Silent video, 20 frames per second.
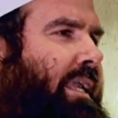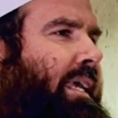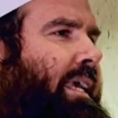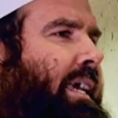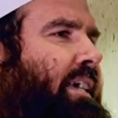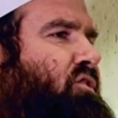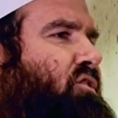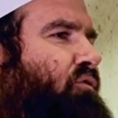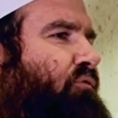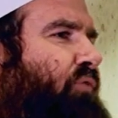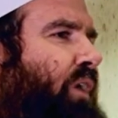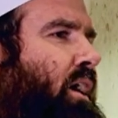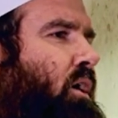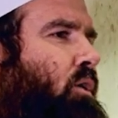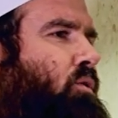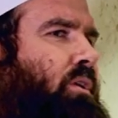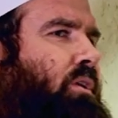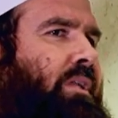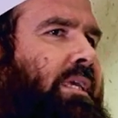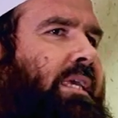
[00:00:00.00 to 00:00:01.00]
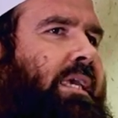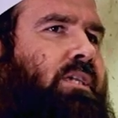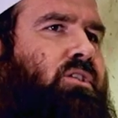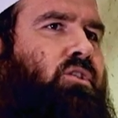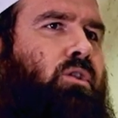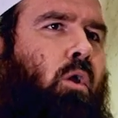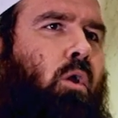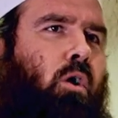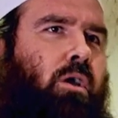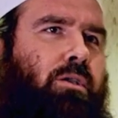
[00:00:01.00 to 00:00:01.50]
he has failed and he has
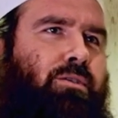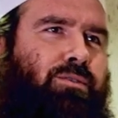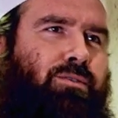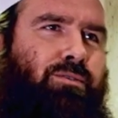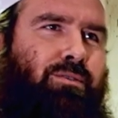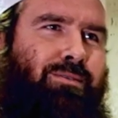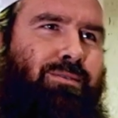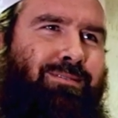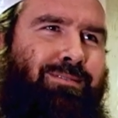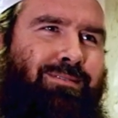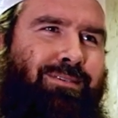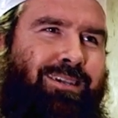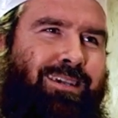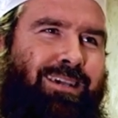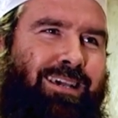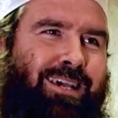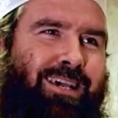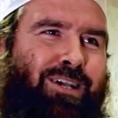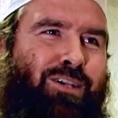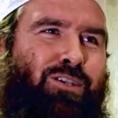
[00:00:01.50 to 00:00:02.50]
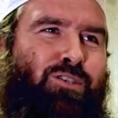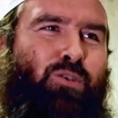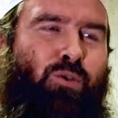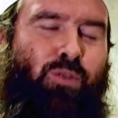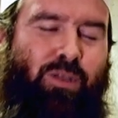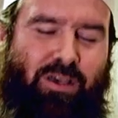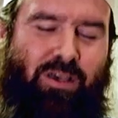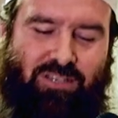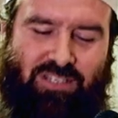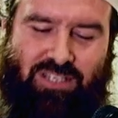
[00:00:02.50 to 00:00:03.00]
lost. So
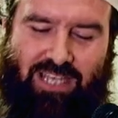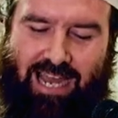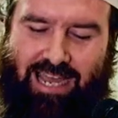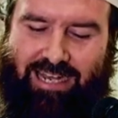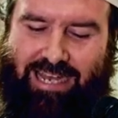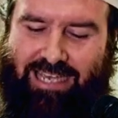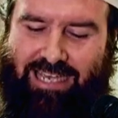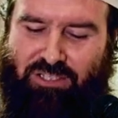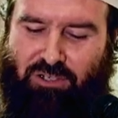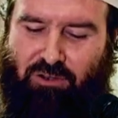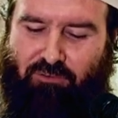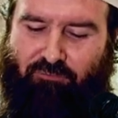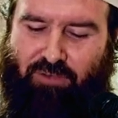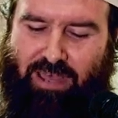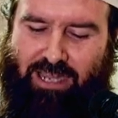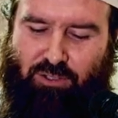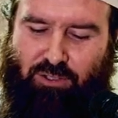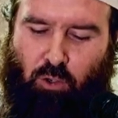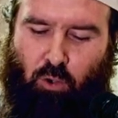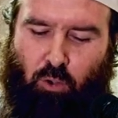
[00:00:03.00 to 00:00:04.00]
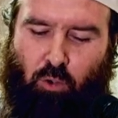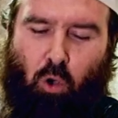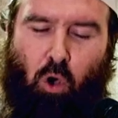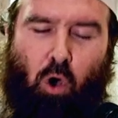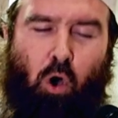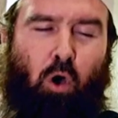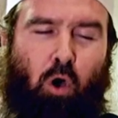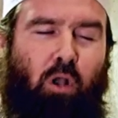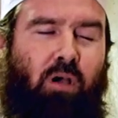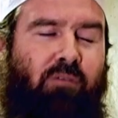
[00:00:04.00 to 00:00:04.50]
the salat has an effect on
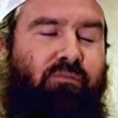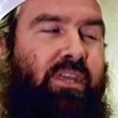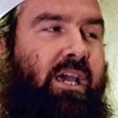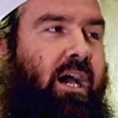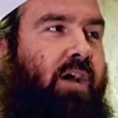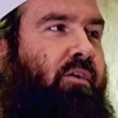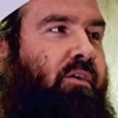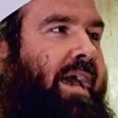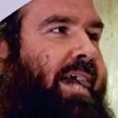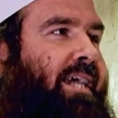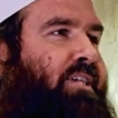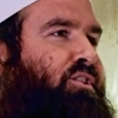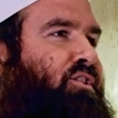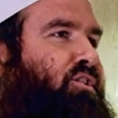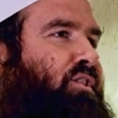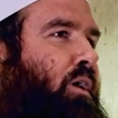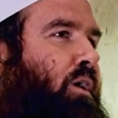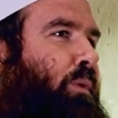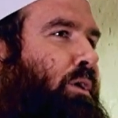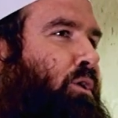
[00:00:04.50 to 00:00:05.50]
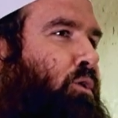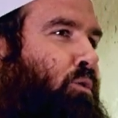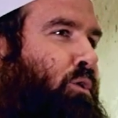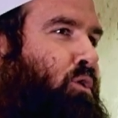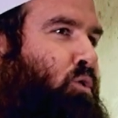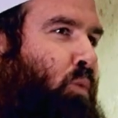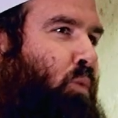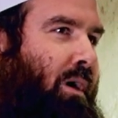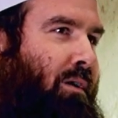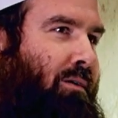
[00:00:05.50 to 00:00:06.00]
all of the other actions that we do
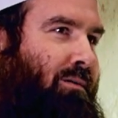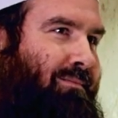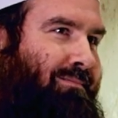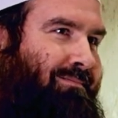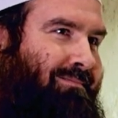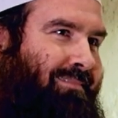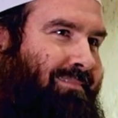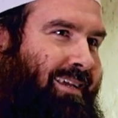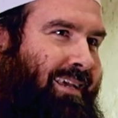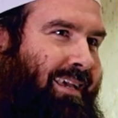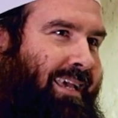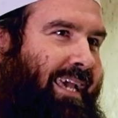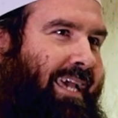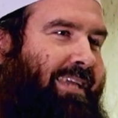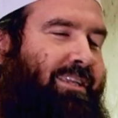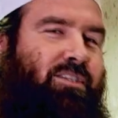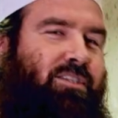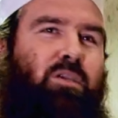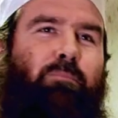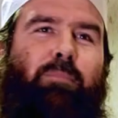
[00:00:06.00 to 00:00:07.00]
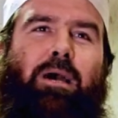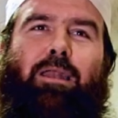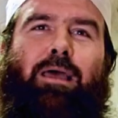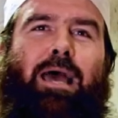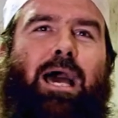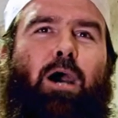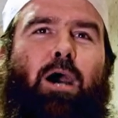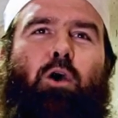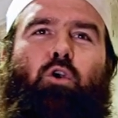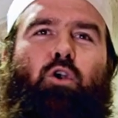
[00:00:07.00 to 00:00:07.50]
as well. It doesn't matter
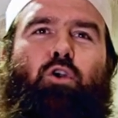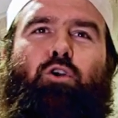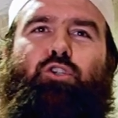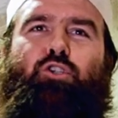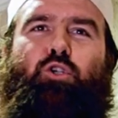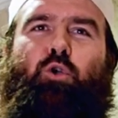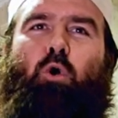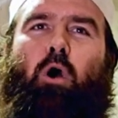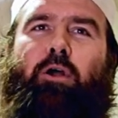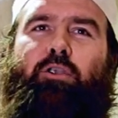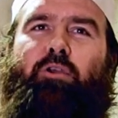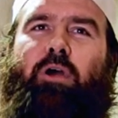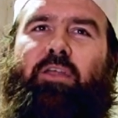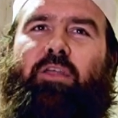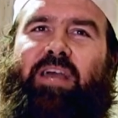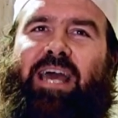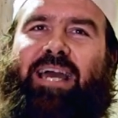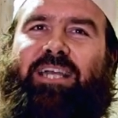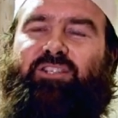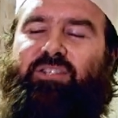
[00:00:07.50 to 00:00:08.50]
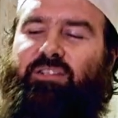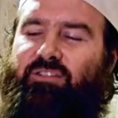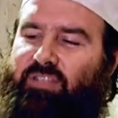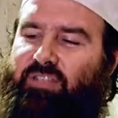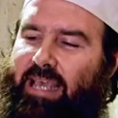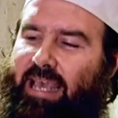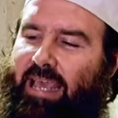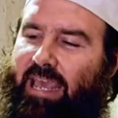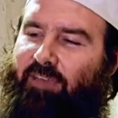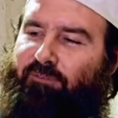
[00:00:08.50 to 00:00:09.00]
how good you are in your other actions,
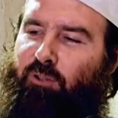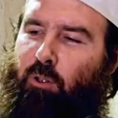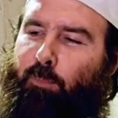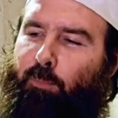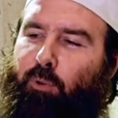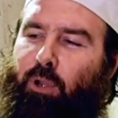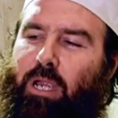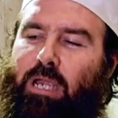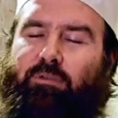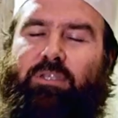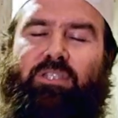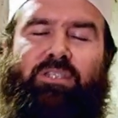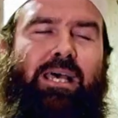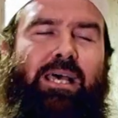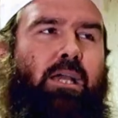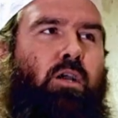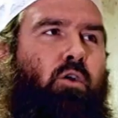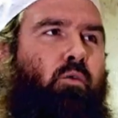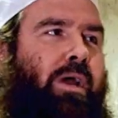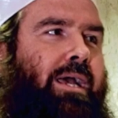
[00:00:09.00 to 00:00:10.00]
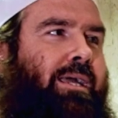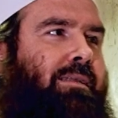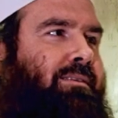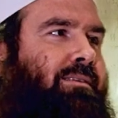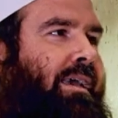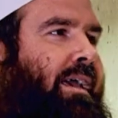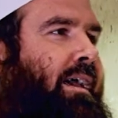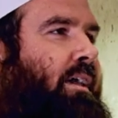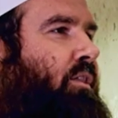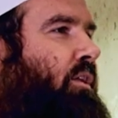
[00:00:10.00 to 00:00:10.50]
if your prayer is not correct,
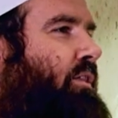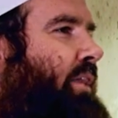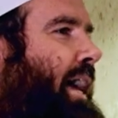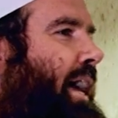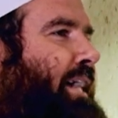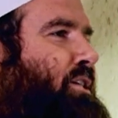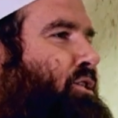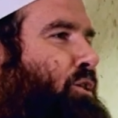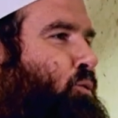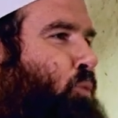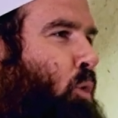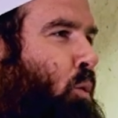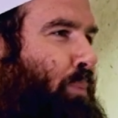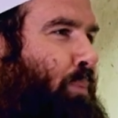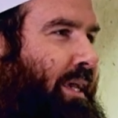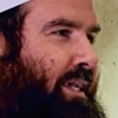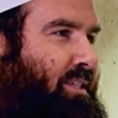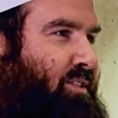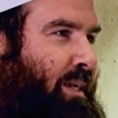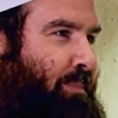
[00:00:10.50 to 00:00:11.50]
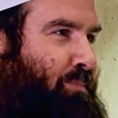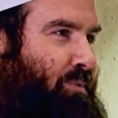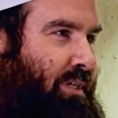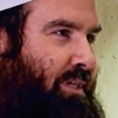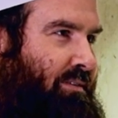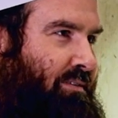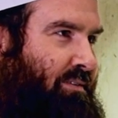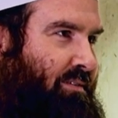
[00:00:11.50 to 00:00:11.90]
then the actions won't be accepted.